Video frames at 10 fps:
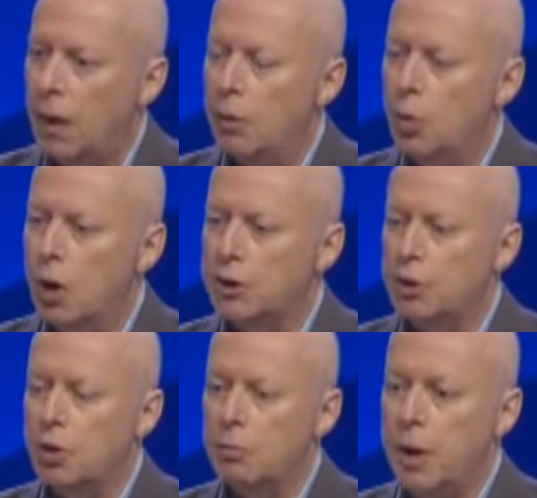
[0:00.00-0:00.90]
It works.
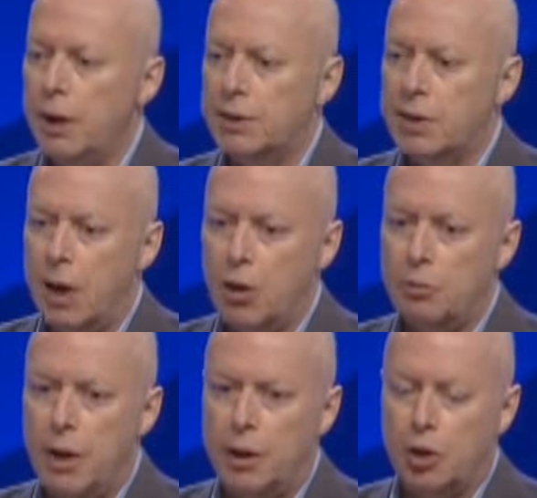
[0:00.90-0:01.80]
You can make
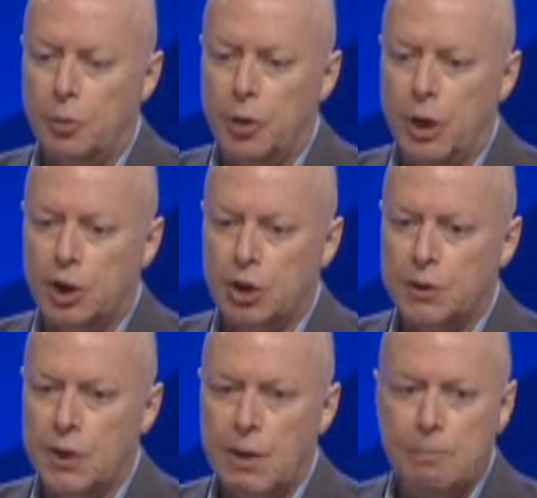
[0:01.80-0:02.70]
sound medical
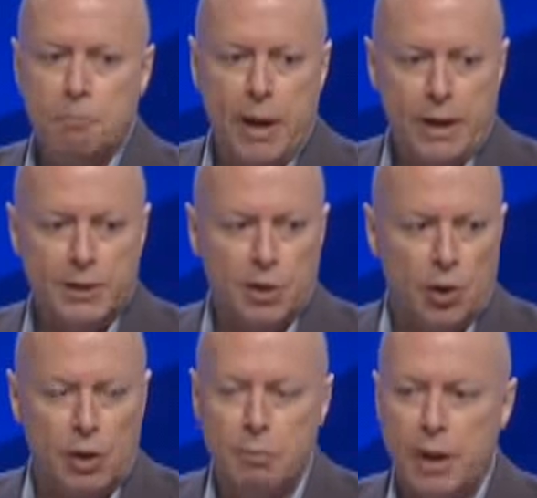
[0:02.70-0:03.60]
predictions based
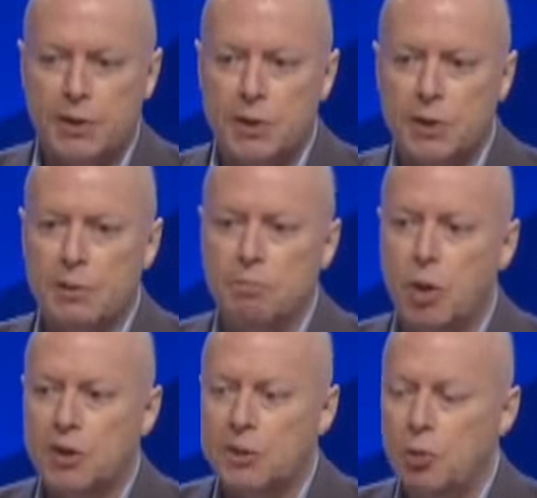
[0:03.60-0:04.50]
on it. Medicine's
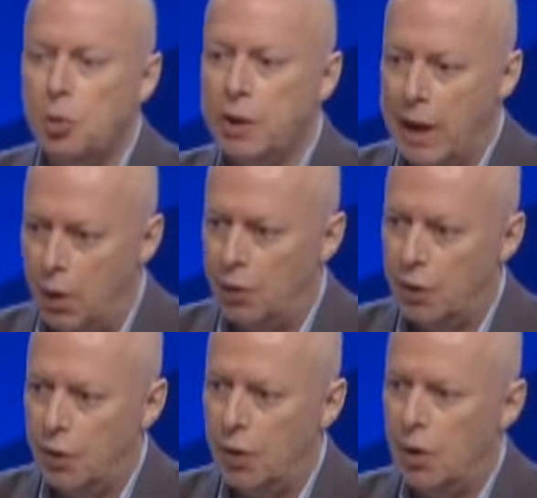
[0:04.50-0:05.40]
impossible without
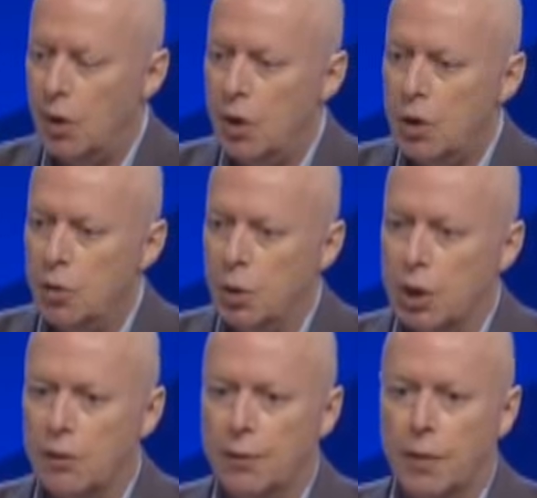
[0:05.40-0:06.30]
the
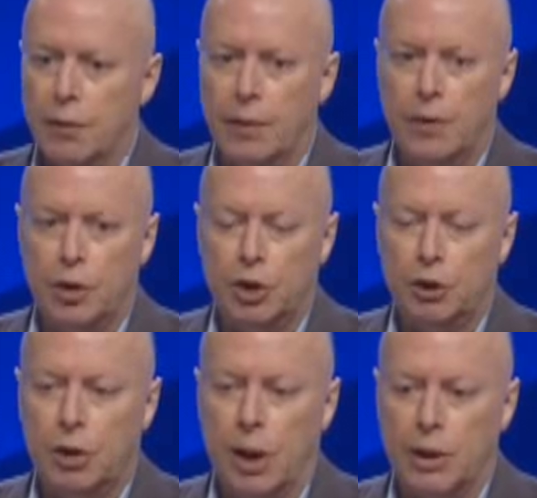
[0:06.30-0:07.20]
work of
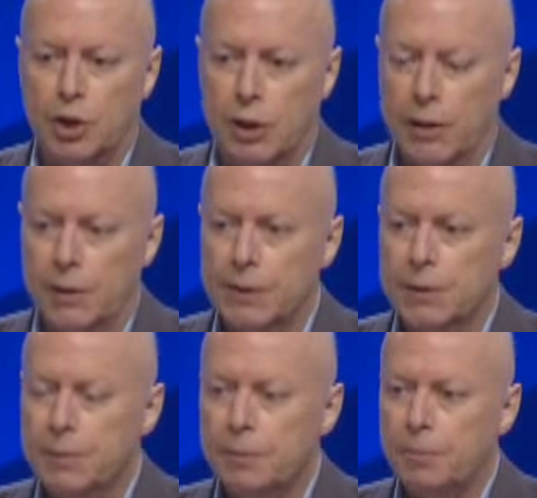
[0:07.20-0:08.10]
evolution and
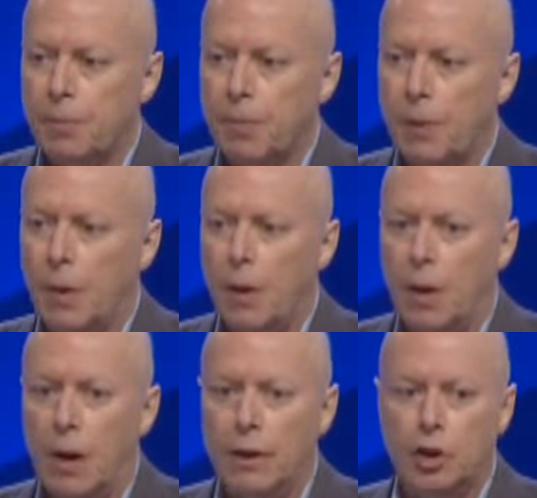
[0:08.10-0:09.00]
genetics.
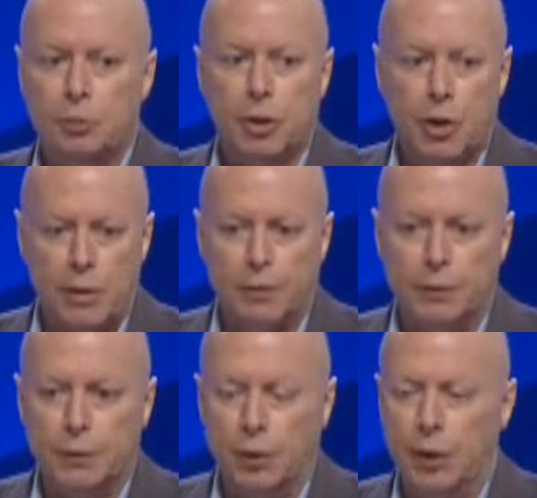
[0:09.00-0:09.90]
And you should be
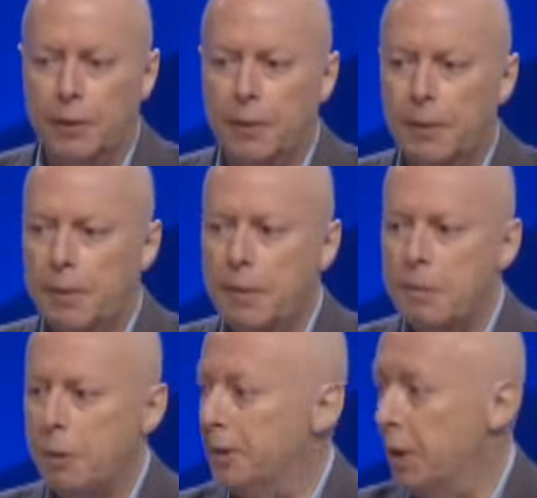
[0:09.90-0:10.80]
grateful for it.
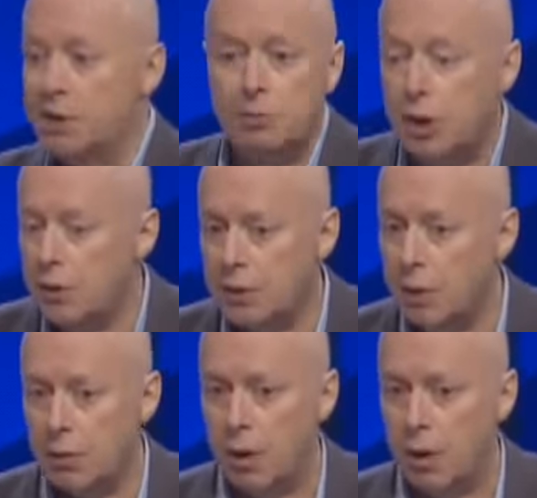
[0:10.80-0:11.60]
But it doesn't mean there's no